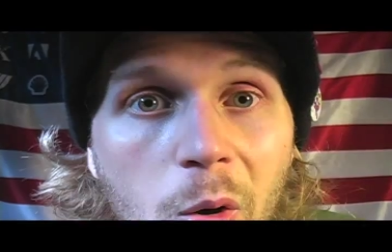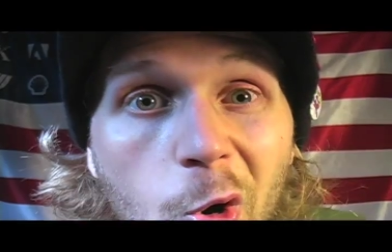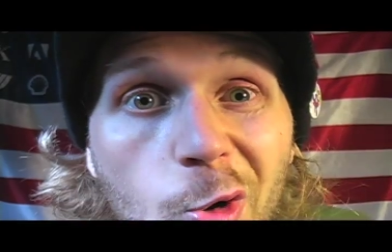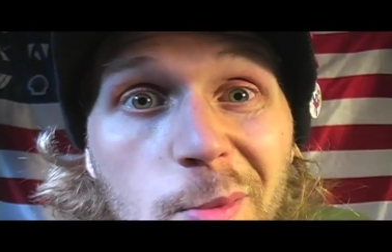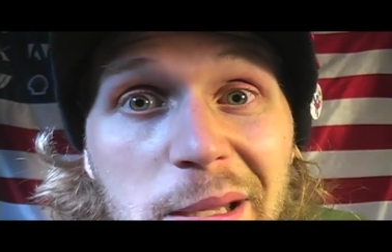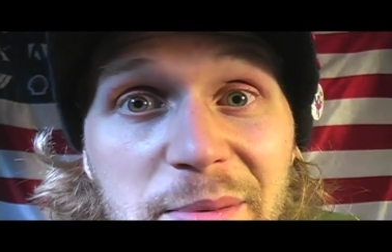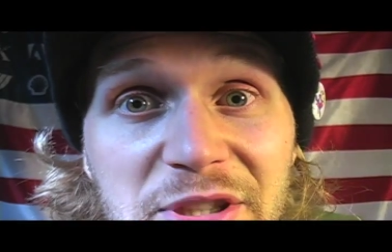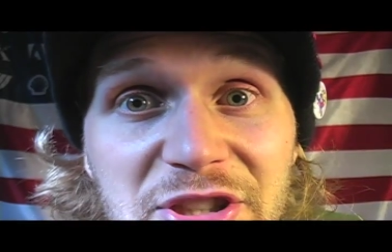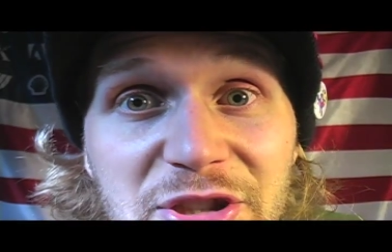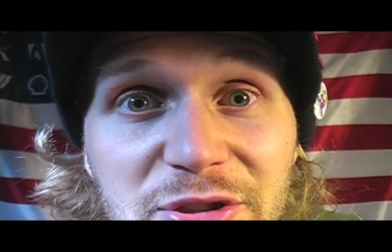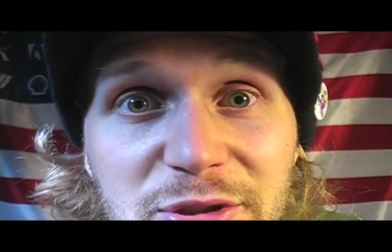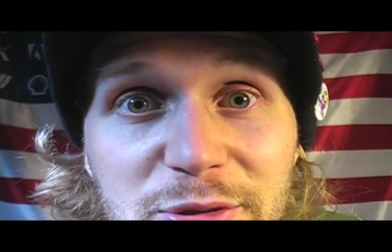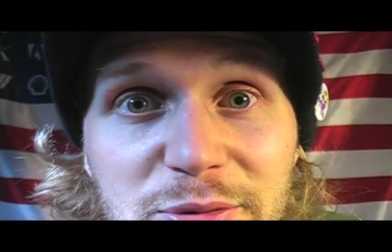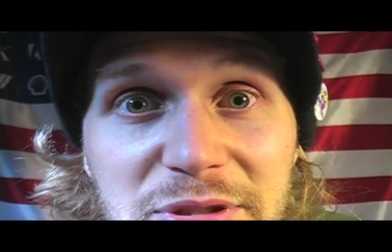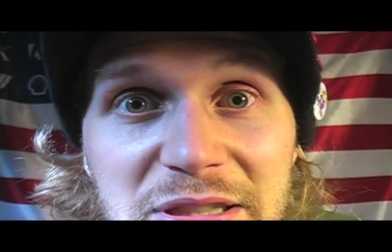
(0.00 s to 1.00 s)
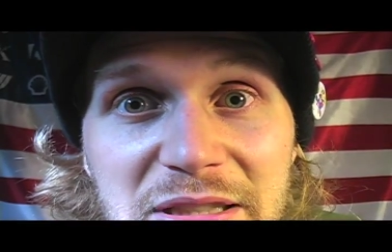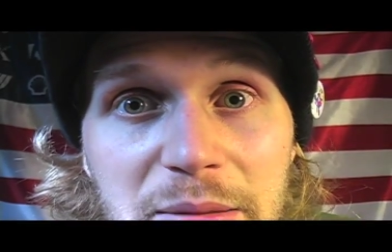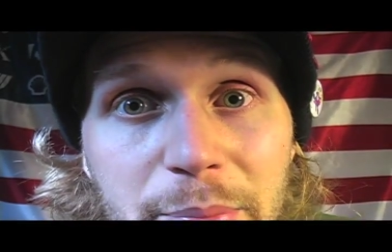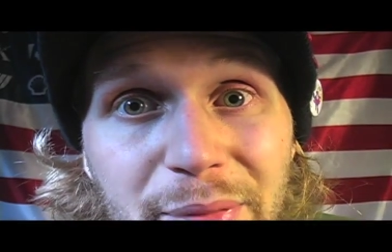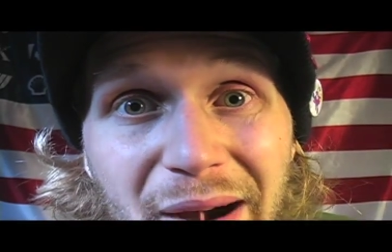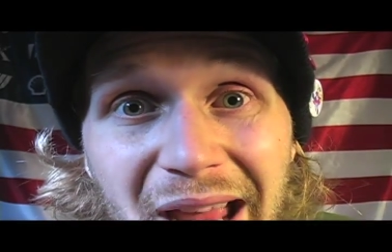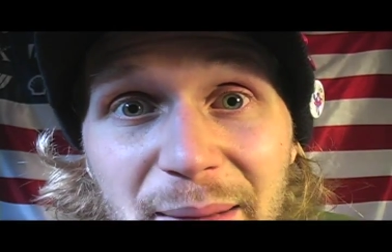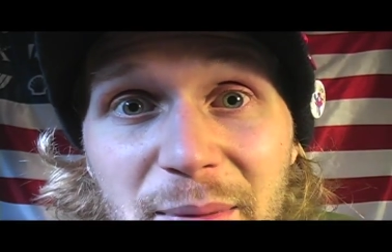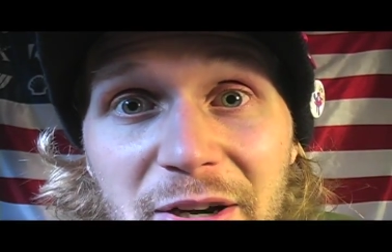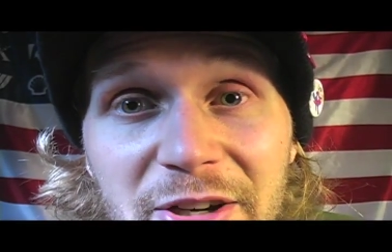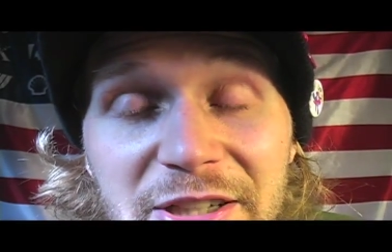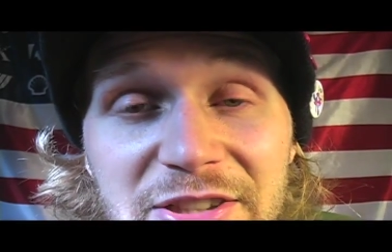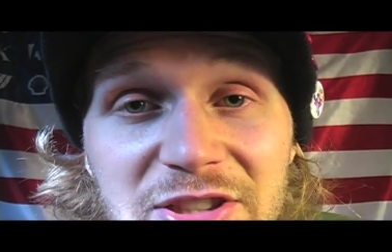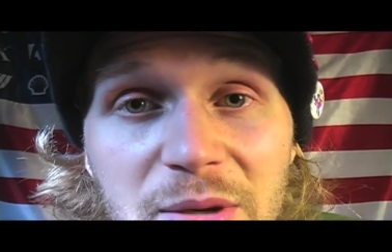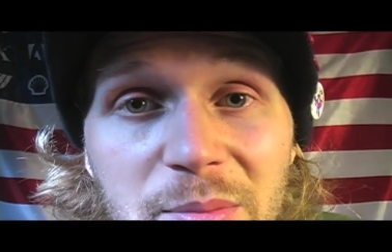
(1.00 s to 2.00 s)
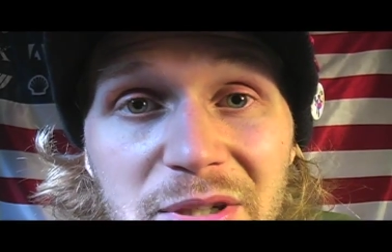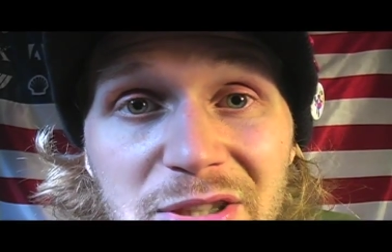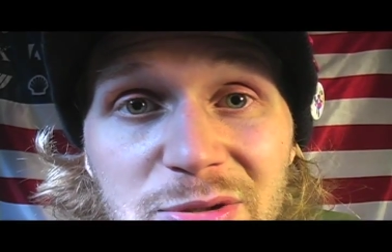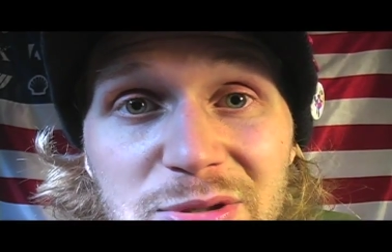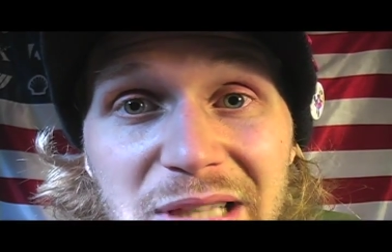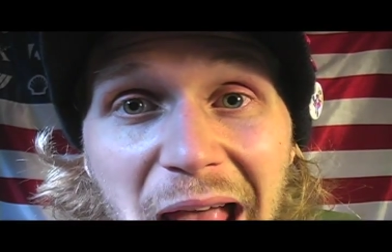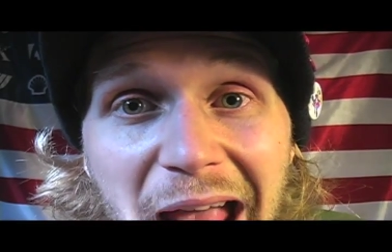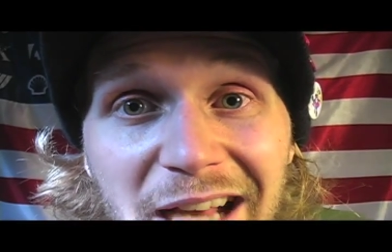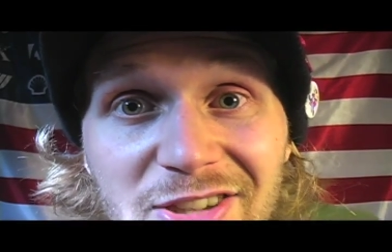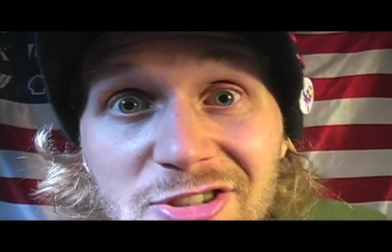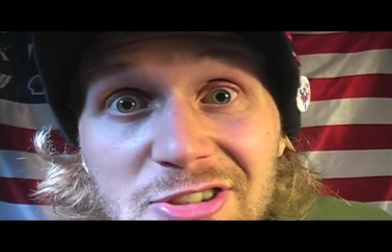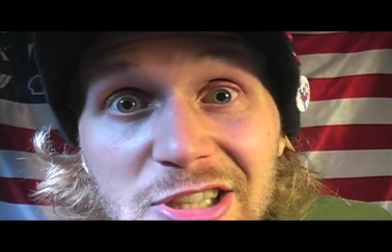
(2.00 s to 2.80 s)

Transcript: Or maybe she'll lose in the primary to somebody who's actually